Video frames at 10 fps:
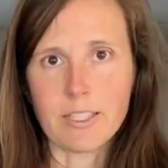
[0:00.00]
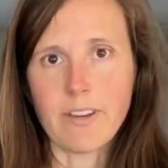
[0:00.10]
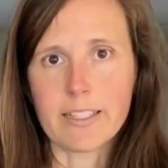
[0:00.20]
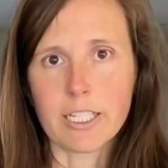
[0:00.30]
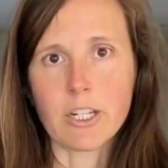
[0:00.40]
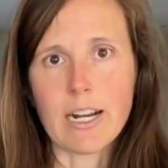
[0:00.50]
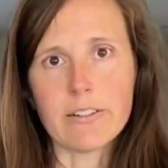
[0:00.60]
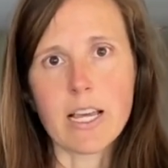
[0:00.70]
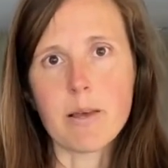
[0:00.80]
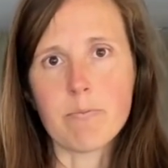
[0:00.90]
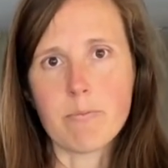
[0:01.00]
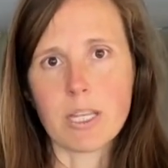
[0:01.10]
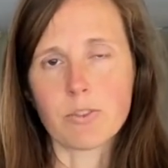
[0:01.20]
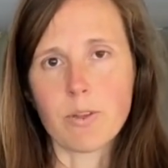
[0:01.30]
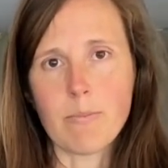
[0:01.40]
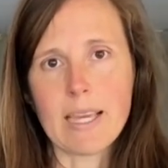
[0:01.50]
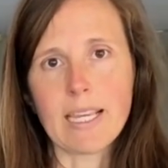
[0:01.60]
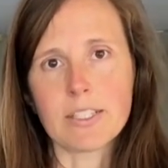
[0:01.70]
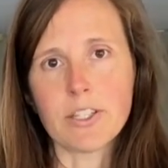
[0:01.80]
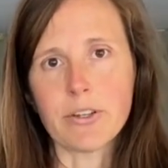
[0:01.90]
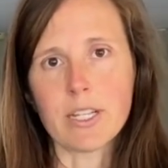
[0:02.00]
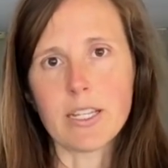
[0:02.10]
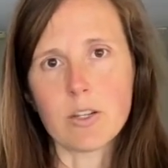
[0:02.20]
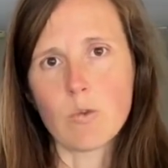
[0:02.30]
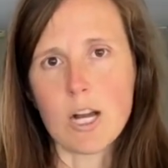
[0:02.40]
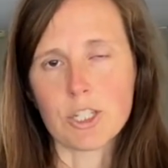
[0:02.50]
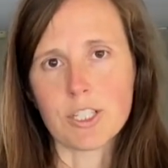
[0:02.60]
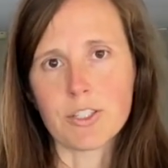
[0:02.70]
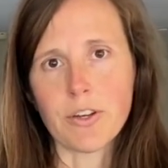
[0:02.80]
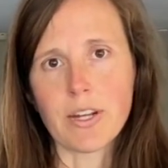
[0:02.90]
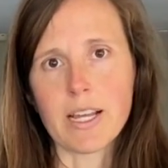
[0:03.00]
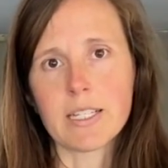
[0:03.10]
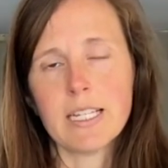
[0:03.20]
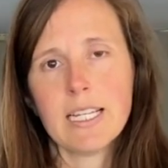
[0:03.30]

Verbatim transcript: finely ground up, mixed with baking soda and washing soda.